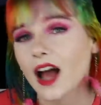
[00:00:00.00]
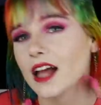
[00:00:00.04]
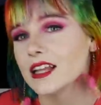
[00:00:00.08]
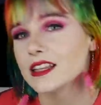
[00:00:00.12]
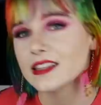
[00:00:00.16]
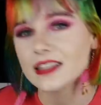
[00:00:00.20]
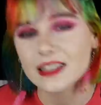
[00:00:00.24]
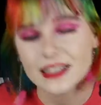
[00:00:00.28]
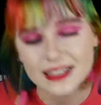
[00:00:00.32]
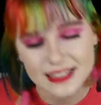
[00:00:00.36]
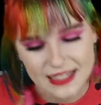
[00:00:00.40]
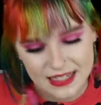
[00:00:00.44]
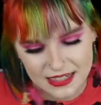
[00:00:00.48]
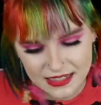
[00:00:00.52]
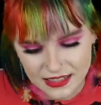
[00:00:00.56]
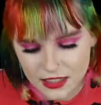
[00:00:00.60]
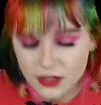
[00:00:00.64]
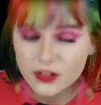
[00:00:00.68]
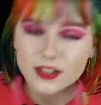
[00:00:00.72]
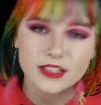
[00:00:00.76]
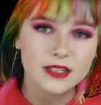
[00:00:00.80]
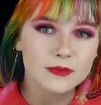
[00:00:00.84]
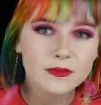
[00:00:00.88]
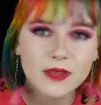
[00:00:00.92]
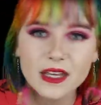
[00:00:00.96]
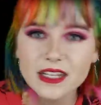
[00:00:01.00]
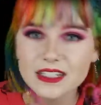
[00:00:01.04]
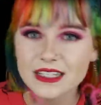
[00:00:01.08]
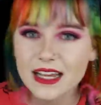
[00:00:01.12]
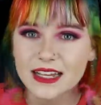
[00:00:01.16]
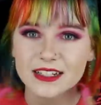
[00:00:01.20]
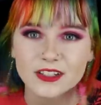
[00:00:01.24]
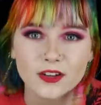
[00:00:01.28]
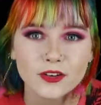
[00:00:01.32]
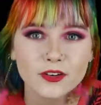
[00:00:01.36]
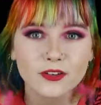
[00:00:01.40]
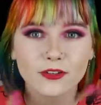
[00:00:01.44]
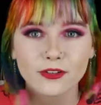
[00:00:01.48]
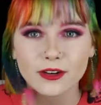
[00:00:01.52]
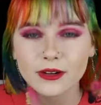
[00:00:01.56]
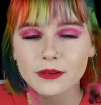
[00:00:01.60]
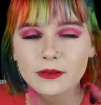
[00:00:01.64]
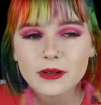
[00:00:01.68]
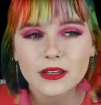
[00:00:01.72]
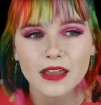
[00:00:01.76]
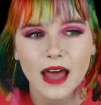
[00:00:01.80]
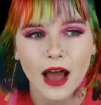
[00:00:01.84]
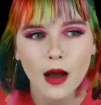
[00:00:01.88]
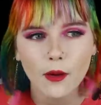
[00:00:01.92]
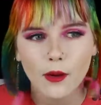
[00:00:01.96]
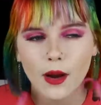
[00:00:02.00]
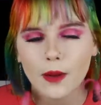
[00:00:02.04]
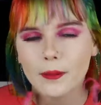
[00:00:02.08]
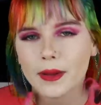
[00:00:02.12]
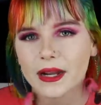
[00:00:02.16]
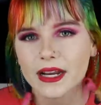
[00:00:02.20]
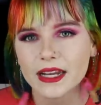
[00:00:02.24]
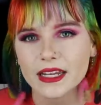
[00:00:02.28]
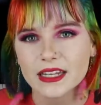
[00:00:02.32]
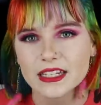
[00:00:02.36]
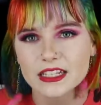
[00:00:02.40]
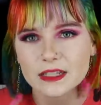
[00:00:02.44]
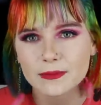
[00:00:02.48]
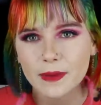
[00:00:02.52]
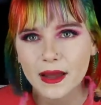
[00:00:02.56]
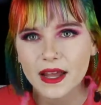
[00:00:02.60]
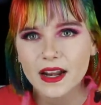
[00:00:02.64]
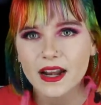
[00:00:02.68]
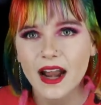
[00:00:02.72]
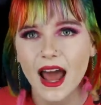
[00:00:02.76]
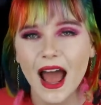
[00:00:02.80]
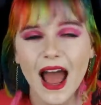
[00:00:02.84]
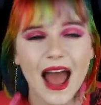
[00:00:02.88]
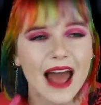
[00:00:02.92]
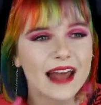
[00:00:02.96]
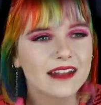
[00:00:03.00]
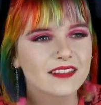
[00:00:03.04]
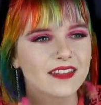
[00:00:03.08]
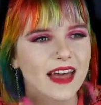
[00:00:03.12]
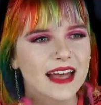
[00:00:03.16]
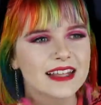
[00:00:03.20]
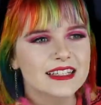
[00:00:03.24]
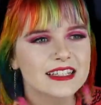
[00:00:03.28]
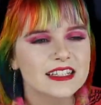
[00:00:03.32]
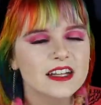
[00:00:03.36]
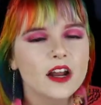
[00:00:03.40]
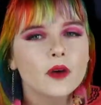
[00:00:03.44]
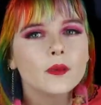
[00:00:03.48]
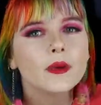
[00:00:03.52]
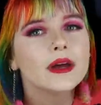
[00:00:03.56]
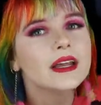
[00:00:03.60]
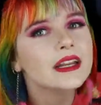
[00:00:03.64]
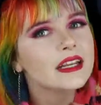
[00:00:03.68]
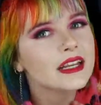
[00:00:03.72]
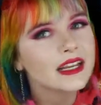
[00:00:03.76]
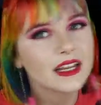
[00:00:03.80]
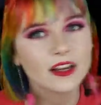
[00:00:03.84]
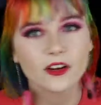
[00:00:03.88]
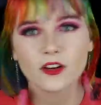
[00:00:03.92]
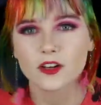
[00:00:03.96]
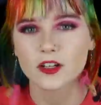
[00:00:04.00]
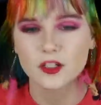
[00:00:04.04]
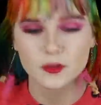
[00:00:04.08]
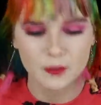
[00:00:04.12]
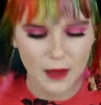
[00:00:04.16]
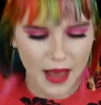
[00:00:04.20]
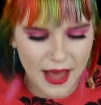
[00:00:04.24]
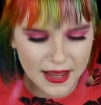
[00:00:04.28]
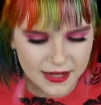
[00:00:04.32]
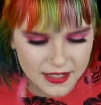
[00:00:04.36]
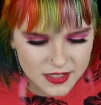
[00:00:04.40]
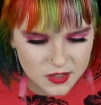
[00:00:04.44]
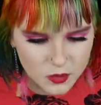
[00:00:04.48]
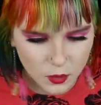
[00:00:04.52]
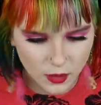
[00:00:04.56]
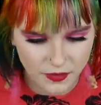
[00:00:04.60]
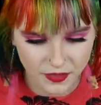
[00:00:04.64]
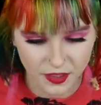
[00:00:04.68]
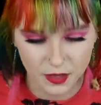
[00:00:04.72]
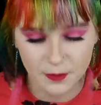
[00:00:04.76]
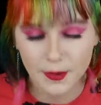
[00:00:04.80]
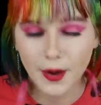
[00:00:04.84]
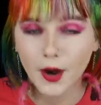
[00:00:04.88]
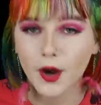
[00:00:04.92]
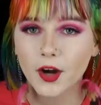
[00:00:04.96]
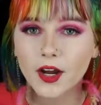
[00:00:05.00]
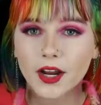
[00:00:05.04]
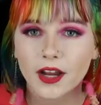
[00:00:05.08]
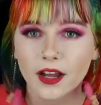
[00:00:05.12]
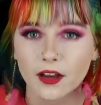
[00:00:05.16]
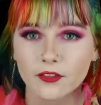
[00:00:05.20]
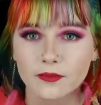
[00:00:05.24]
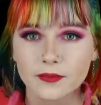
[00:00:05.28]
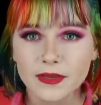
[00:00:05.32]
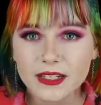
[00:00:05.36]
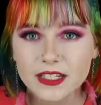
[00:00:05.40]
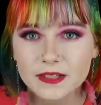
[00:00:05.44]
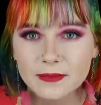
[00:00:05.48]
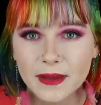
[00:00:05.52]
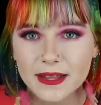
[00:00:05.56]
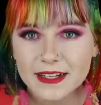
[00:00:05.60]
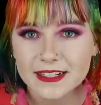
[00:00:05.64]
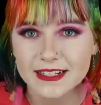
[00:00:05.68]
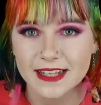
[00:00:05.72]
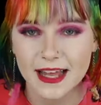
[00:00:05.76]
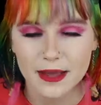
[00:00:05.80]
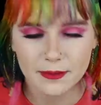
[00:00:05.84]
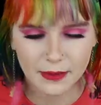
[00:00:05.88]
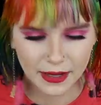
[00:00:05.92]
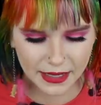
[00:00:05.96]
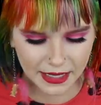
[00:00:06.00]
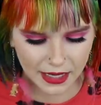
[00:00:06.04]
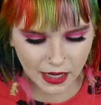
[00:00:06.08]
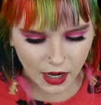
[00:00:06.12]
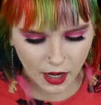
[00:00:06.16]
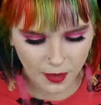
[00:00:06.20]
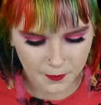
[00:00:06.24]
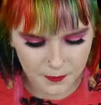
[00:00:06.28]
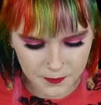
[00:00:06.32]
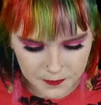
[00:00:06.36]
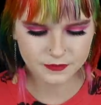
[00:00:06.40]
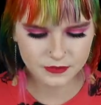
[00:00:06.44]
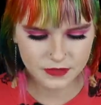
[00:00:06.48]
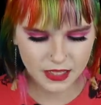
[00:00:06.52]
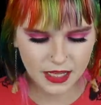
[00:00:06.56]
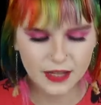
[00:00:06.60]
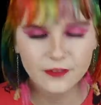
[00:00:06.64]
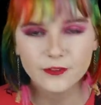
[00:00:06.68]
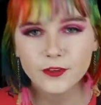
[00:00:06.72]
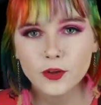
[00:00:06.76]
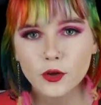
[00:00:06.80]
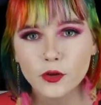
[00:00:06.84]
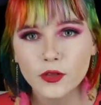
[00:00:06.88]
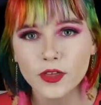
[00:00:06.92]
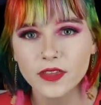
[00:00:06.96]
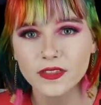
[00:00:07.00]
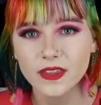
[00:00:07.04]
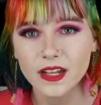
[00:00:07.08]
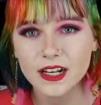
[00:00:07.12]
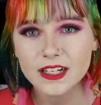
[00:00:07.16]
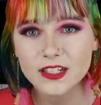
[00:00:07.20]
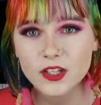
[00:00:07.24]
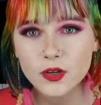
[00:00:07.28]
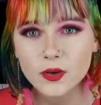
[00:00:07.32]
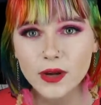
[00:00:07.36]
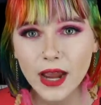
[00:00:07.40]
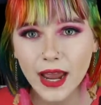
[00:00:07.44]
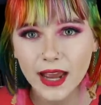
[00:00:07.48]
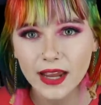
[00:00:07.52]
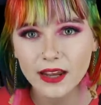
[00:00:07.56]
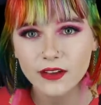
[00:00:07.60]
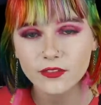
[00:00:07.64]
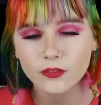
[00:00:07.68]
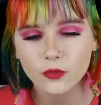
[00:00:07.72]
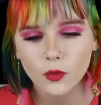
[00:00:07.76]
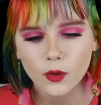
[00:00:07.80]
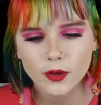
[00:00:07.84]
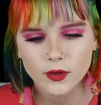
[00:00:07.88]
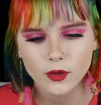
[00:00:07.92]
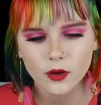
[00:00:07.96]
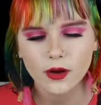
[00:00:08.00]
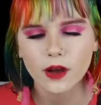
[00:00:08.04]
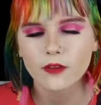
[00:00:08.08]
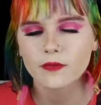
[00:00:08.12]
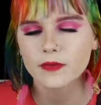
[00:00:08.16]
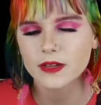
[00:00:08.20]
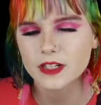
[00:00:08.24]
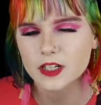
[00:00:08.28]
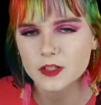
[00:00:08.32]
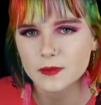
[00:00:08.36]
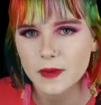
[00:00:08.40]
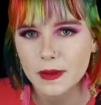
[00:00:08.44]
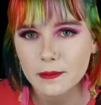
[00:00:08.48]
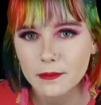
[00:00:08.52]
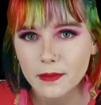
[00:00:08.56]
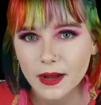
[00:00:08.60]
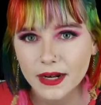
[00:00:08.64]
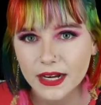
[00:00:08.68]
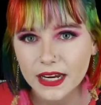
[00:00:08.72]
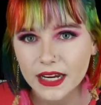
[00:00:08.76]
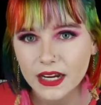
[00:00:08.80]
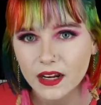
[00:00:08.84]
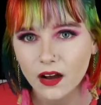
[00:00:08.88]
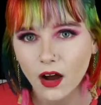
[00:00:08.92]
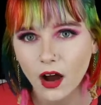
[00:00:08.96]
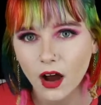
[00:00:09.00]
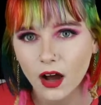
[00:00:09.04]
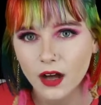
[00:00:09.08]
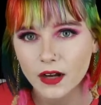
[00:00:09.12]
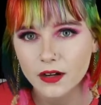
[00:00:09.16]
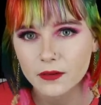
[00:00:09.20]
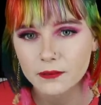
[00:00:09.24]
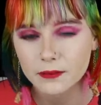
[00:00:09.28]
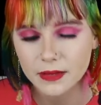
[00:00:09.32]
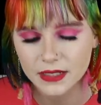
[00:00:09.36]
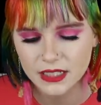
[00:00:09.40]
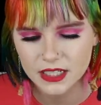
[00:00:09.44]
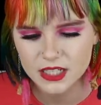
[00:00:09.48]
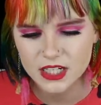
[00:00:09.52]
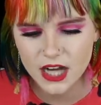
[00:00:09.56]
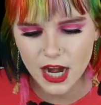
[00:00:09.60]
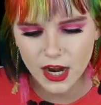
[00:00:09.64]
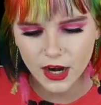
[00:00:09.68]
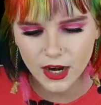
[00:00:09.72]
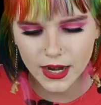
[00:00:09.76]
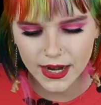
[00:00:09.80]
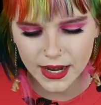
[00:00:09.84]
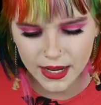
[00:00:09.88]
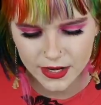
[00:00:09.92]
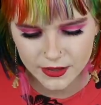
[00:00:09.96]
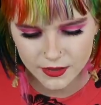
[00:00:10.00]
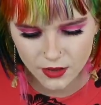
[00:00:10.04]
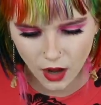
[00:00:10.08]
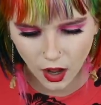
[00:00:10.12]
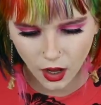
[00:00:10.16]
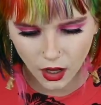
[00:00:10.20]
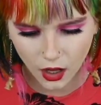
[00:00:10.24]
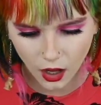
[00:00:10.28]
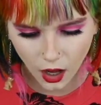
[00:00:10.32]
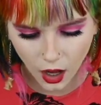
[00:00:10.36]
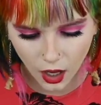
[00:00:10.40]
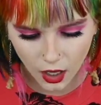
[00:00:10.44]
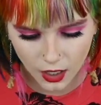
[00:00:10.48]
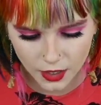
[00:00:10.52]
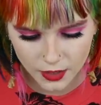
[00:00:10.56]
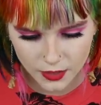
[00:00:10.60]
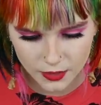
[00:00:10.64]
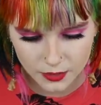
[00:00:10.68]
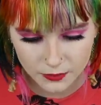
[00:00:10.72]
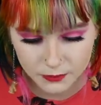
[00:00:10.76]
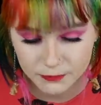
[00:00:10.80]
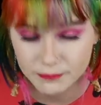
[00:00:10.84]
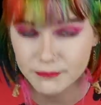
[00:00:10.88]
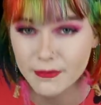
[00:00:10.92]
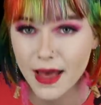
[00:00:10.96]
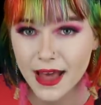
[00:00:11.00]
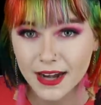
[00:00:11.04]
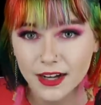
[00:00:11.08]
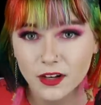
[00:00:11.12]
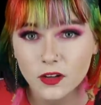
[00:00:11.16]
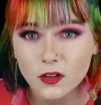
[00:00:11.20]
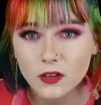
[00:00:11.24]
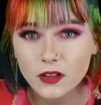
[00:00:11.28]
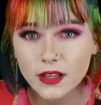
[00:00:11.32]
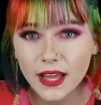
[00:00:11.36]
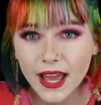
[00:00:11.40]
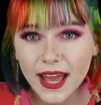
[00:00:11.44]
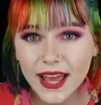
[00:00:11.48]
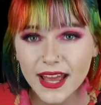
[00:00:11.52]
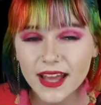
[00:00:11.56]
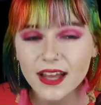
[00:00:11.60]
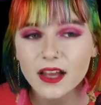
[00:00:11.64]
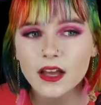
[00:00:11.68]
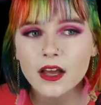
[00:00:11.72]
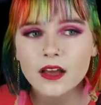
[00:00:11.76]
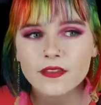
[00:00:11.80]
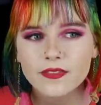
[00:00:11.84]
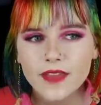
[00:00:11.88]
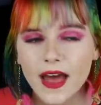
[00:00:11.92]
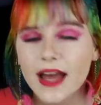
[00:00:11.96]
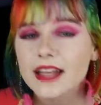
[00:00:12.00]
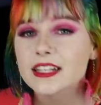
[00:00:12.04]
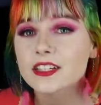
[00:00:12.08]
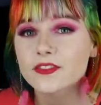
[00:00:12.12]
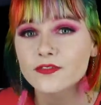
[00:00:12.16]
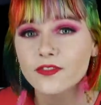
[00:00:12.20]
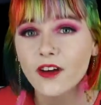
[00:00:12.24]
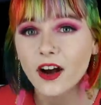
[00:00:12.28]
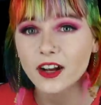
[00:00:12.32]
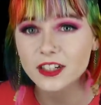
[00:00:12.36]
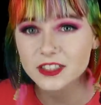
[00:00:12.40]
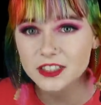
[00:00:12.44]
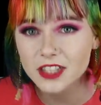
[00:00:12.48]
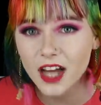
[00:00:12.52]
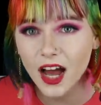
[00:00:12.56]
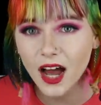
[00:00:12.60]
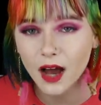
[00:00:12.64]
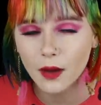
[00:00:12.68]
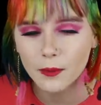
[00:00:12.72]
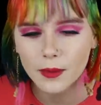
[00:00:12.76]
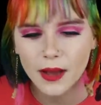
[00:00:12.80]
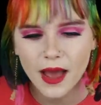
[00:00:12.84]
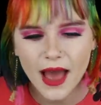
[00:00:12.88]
Listen, there are some things I don't agree with how our money is spent, and that's nowhere near as bad as what the American government spends their money on. If you think that it's okay for your government to spend money on military and not on medical care, that's fucked up.